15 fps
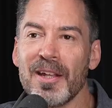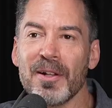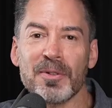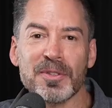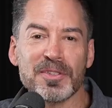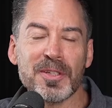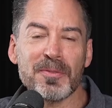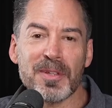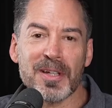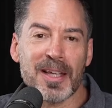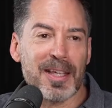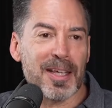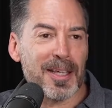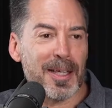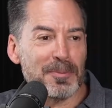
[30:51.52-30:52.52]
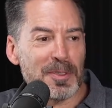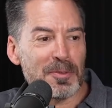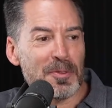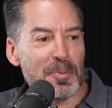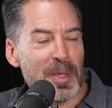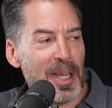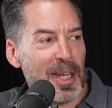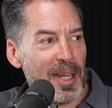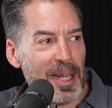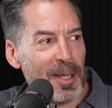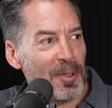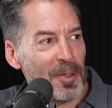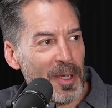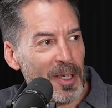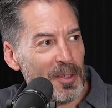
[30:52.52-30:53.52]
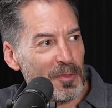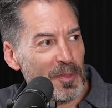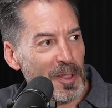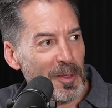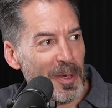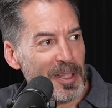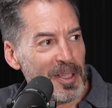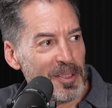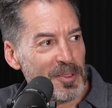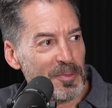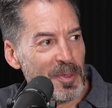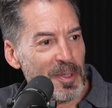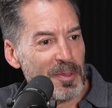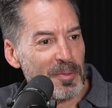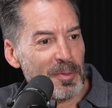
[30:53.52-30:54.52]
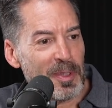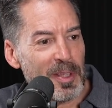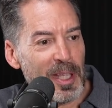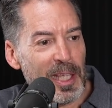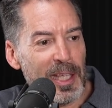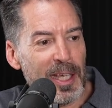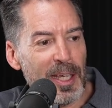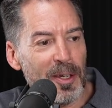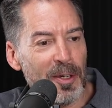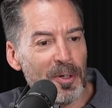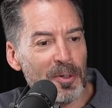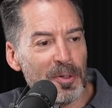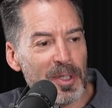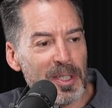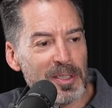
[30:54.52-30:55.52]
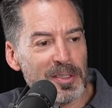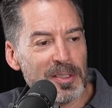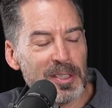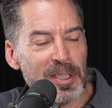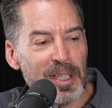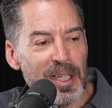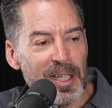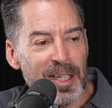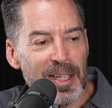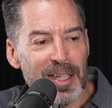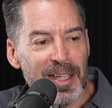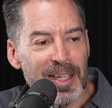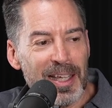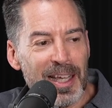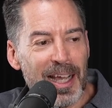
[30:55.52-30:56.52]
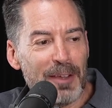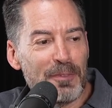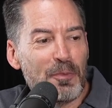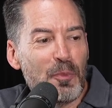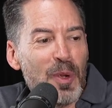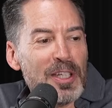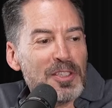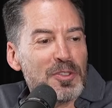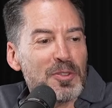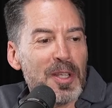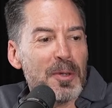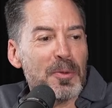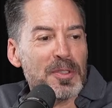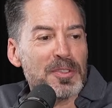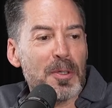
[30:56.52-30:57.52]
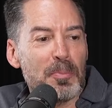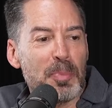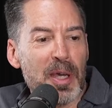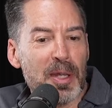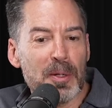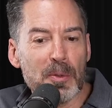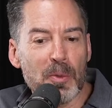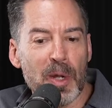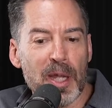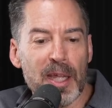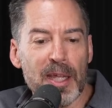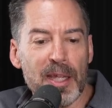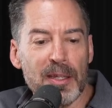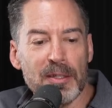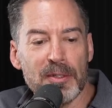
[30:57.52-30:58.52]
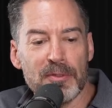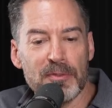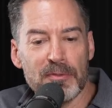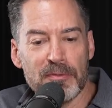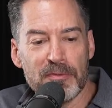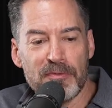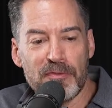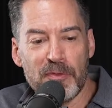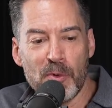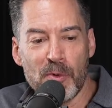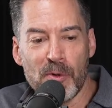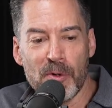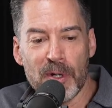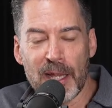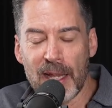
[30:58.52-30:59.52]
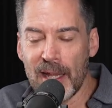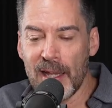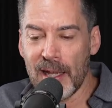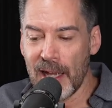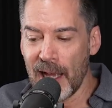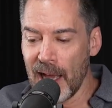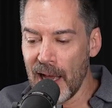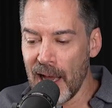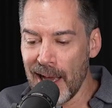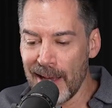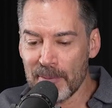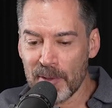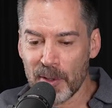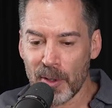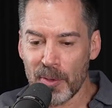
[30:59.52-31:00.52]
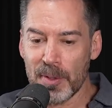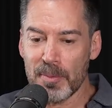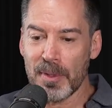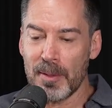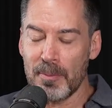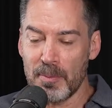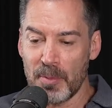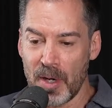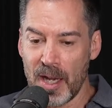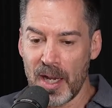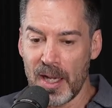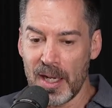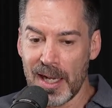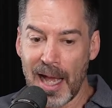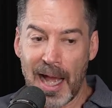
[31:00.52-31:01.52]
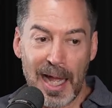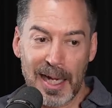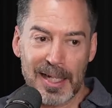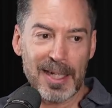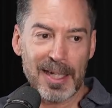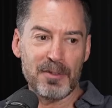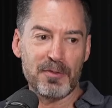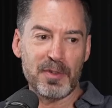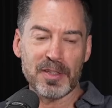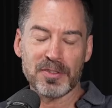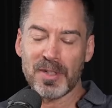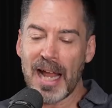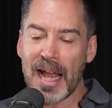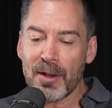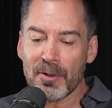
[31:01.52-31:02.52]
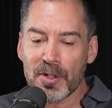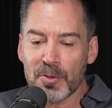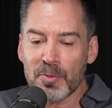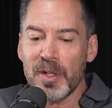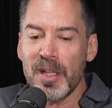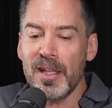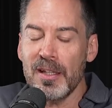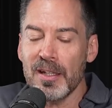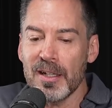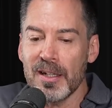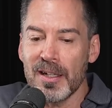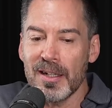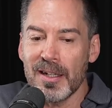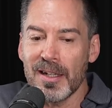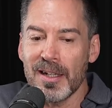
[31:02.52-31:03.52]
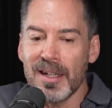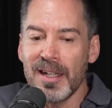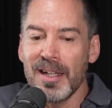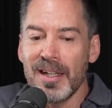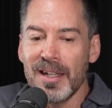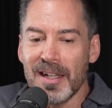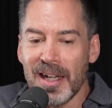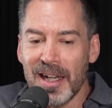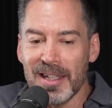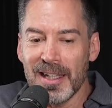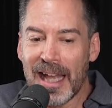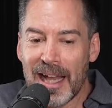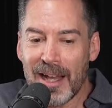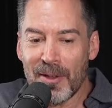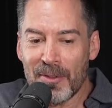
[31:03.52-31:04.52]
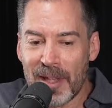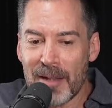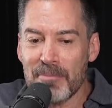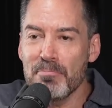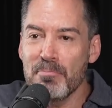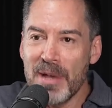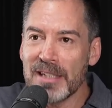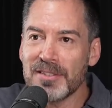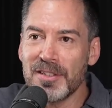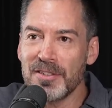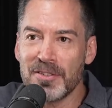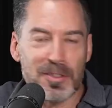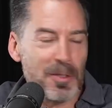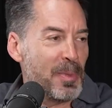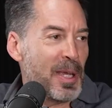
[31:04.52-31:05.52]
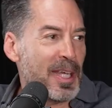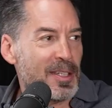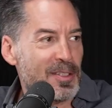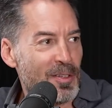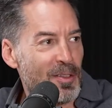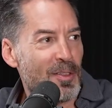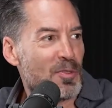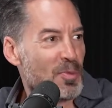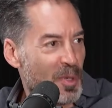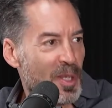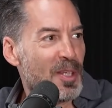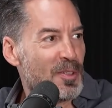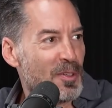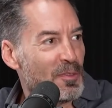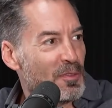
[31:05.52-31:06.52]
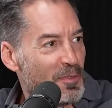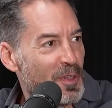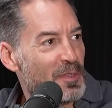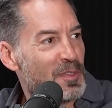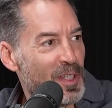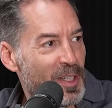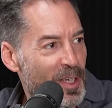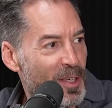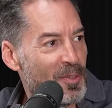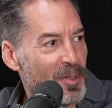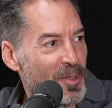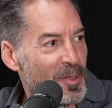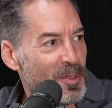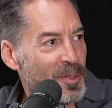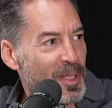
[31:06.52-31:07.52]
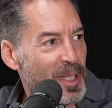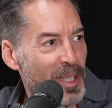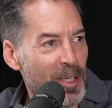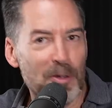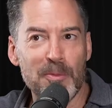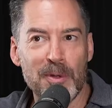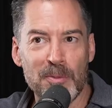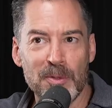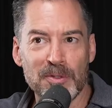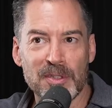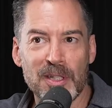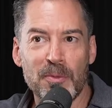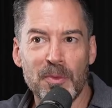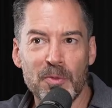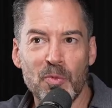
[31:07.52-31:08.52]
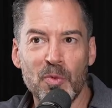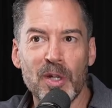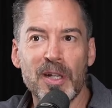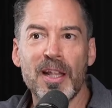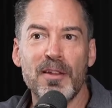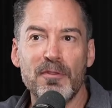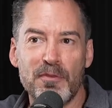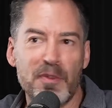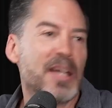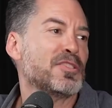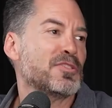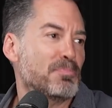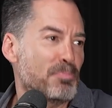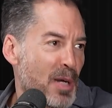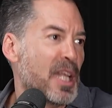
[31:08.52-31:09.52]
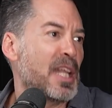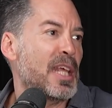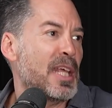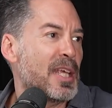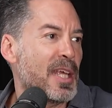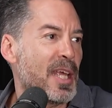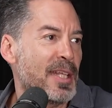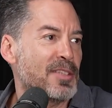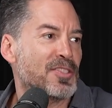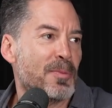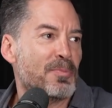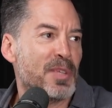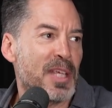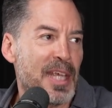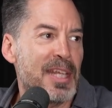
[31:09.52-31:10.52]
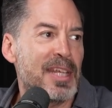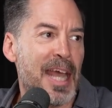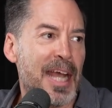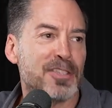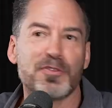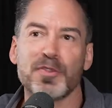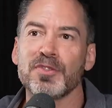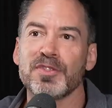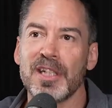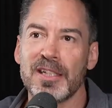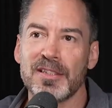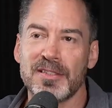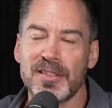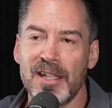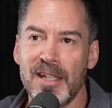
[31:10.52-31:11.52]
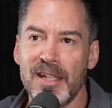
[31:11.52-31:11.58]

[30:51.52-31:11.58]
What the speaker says: It's something that comes up to me, and I don't know how you feel about this with EO, because I wish there was a better way for, hey, I'm growing my brand. I an investor. How could we allow that message to make it to the 350 other EO members that would want to invest money in something in Nashville, Tennessee,